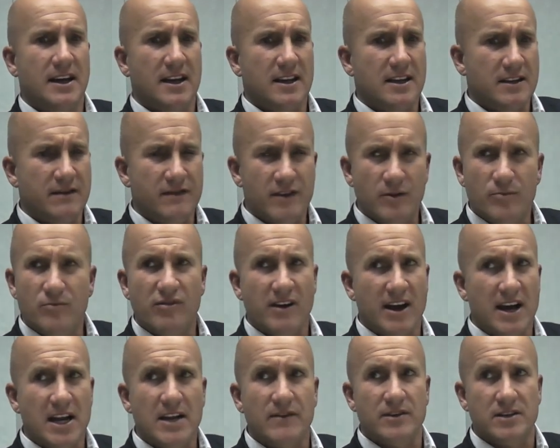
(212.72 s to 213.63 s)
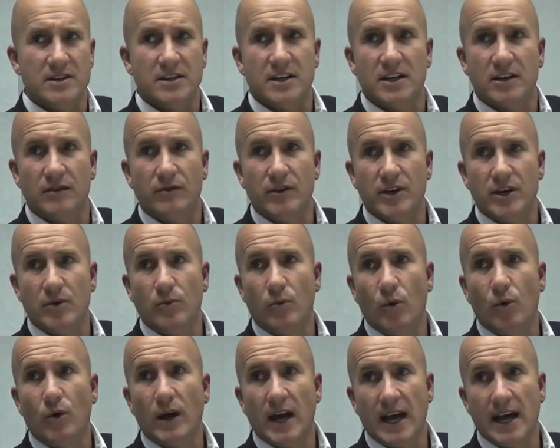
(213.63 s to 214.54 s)
you feel proud of yourself when you
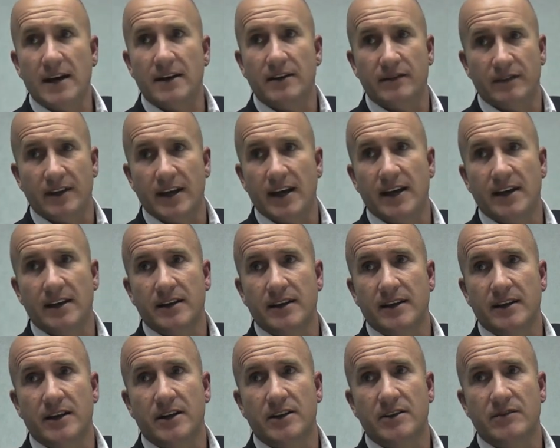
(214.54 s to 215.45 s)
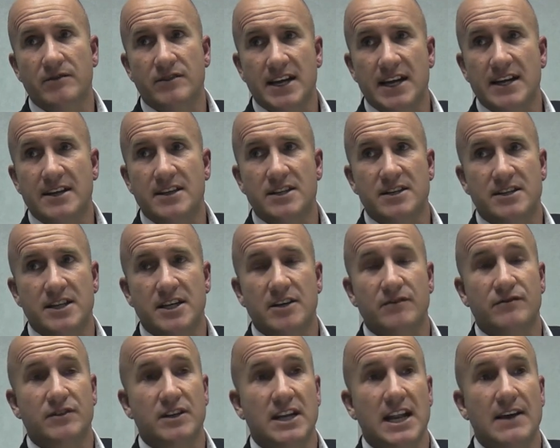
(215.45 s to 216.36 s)
walk out of there. You've taken
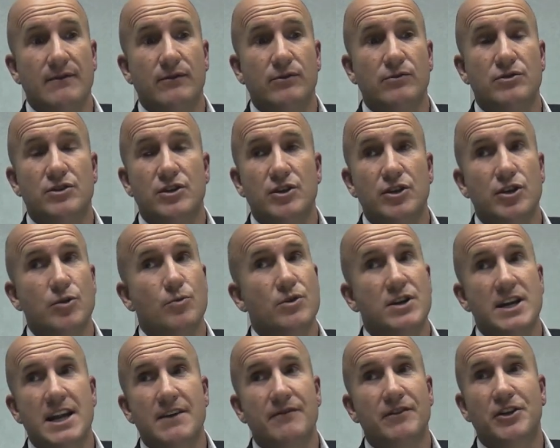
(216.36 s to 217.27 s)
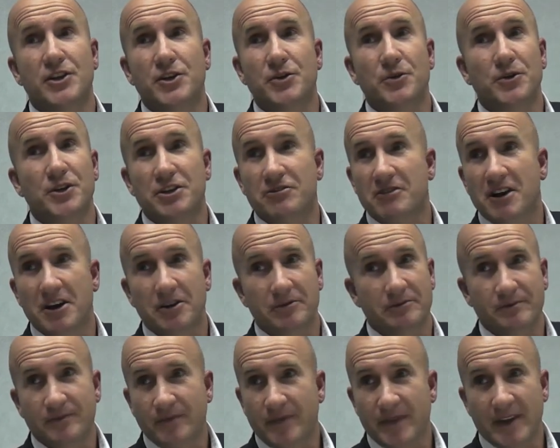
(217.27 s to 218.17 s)
yourself to levels that you would never do on your own,
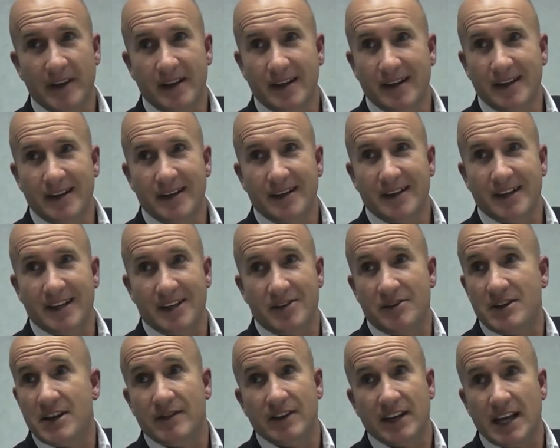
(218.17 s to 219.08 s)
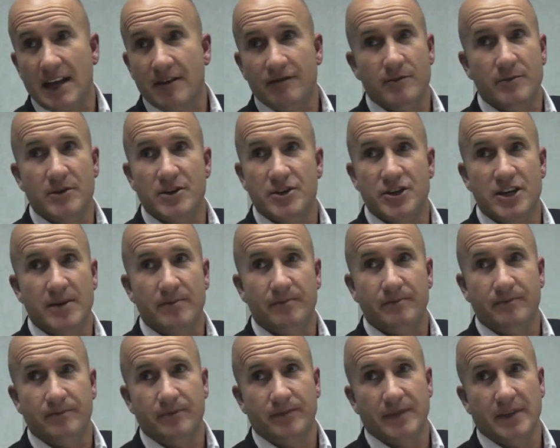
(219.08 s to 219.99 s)
and you never get from a gym.
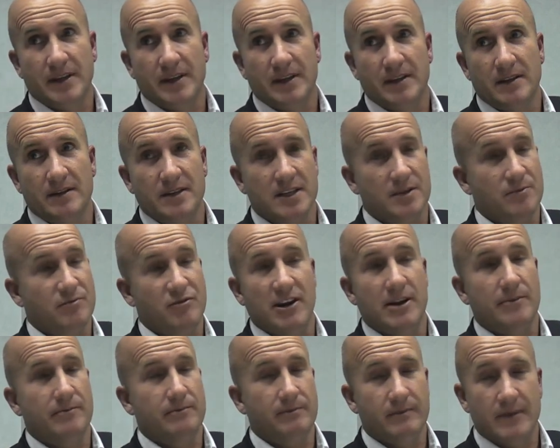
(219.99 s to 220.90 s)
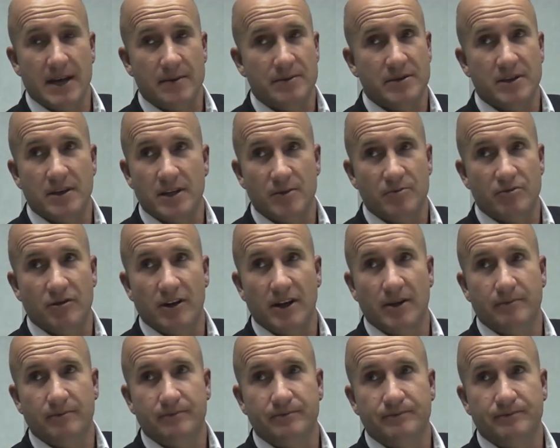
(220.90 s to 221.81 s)
So it's brilliant, absolutely brilliant.